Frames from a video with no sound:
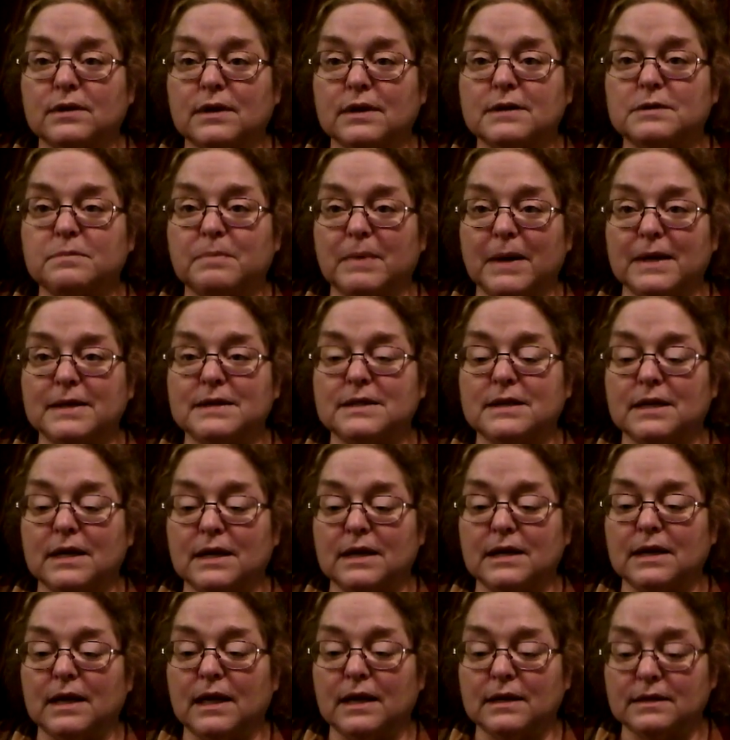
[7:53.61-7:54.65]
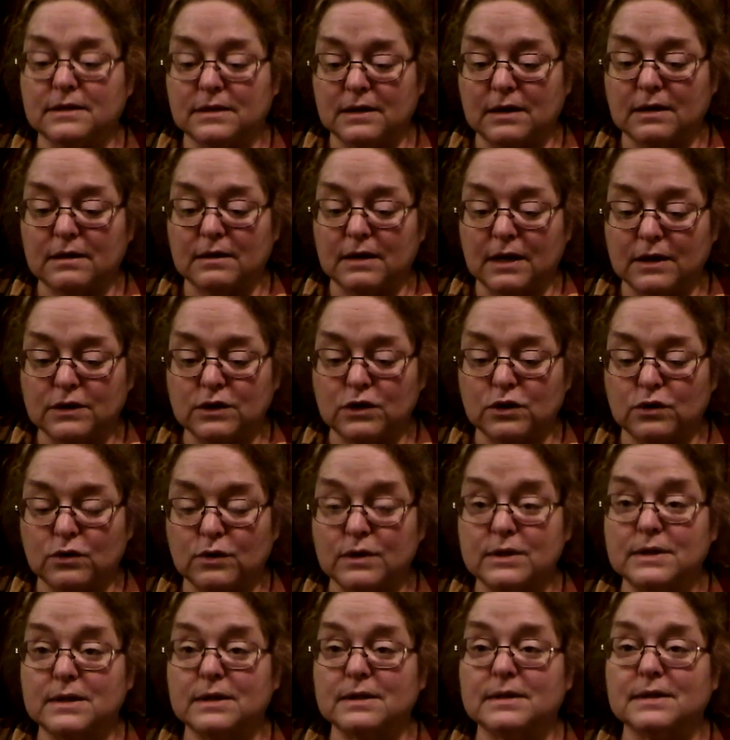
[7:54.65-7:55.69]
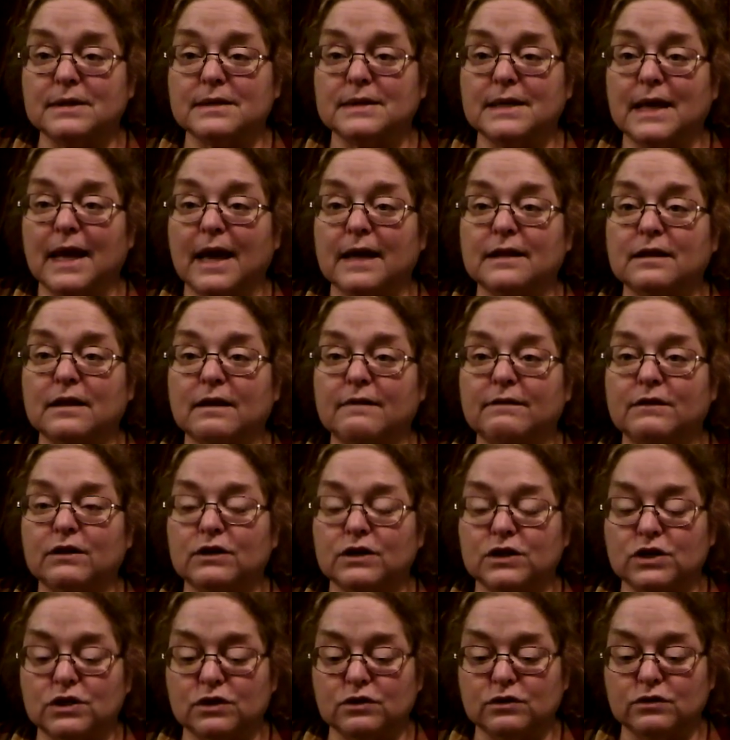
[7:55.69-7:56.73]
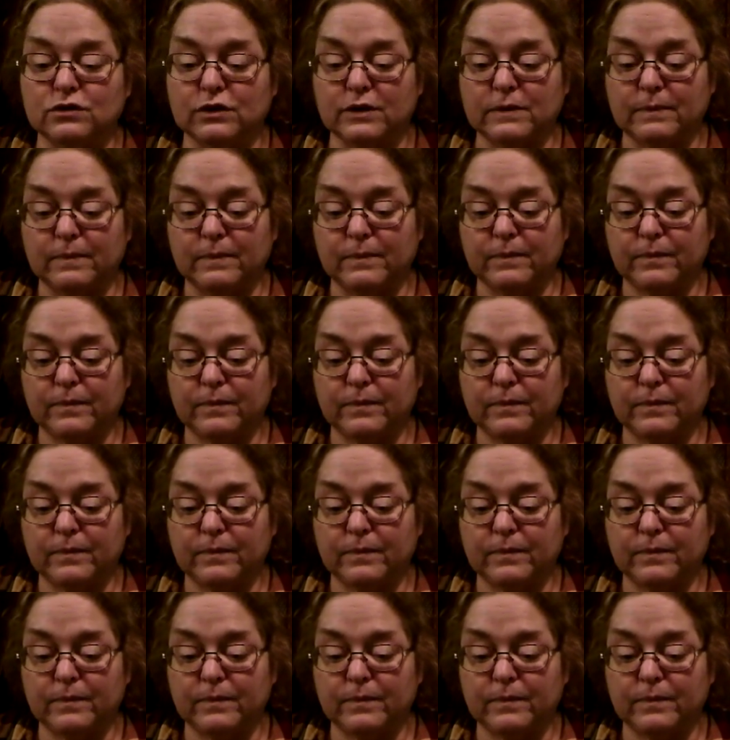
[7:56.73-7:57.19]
as best that as a narcissist can love their children.